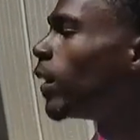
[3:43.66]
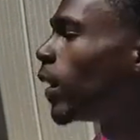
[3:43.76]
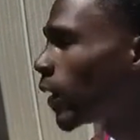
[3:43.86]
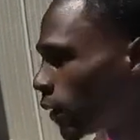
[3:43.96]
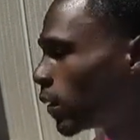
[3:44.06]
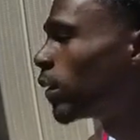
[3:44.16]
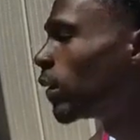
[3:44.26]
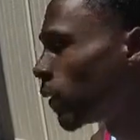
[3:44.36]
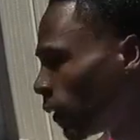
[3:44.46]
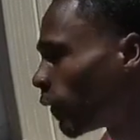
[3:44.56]
Good looks
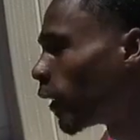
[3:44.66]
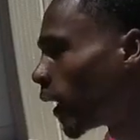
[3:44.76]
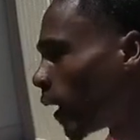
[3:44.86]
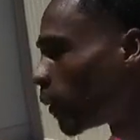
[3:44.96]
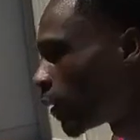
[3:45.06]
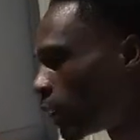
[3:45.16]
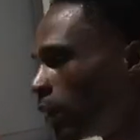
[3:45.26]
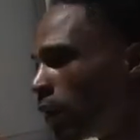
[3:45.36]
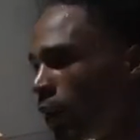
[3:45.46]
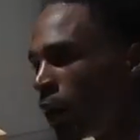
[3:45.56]
for the camera.
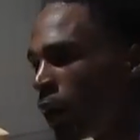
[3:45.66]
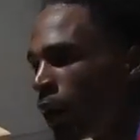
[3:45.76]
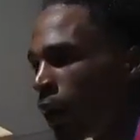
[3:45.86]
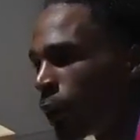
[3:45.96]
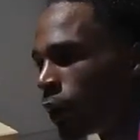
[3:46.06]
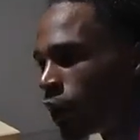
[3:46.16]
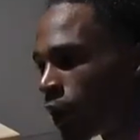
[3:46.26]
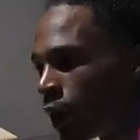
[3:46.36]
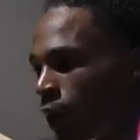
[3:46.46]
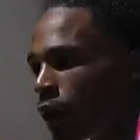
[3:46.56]

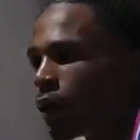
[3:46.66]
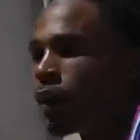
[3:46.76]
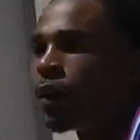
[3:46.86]
Appreciate it. So